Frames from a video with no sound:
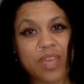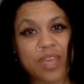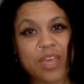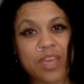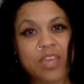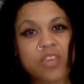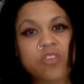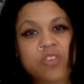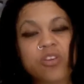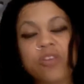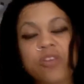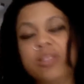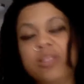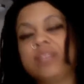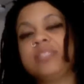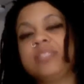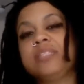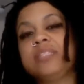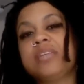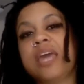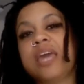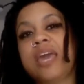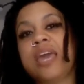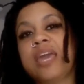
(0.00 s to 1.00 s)
You know that
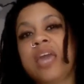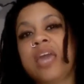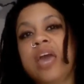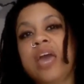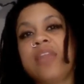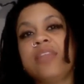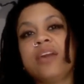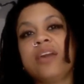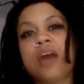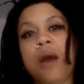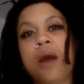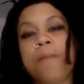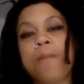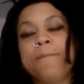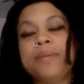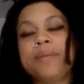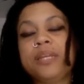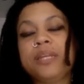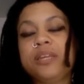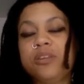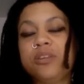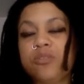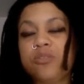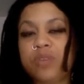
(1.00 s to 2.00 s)
saying, the
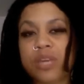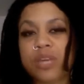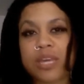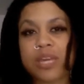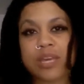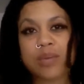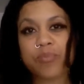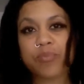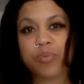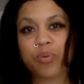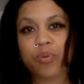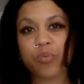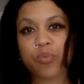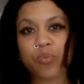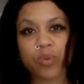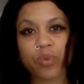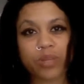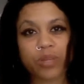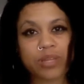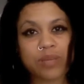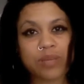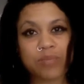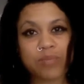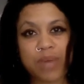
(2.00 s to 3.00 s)
company you keep
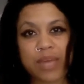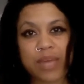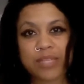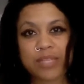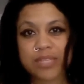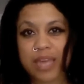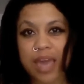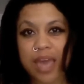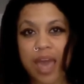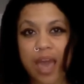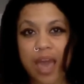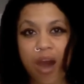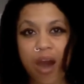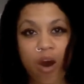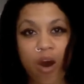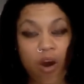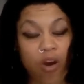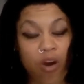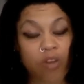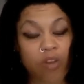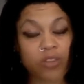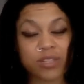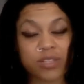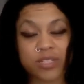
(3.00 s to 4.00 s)
really makes
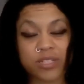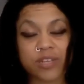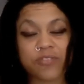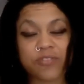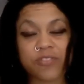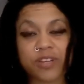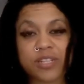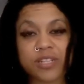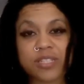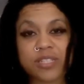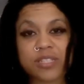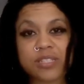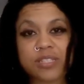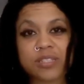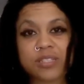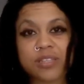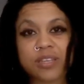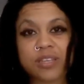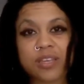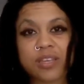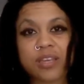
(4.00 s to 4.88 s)
all the difference?